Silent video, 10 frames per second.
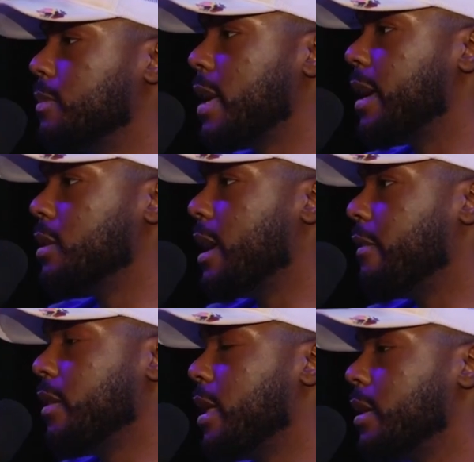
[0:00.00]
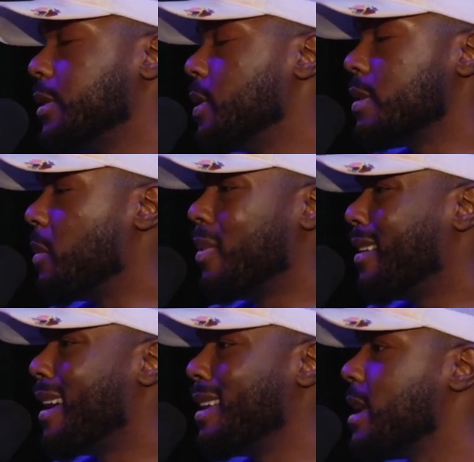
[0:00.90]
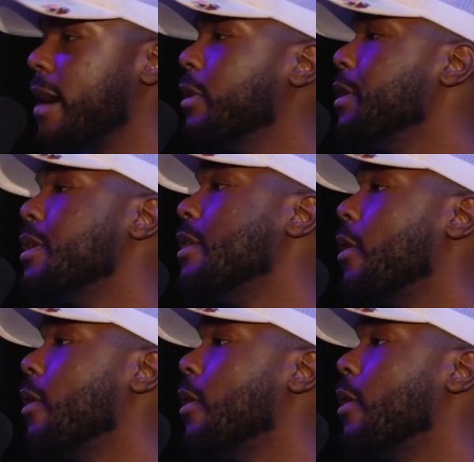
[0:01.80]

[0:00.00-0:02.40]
I feel like doing something nice. I really don't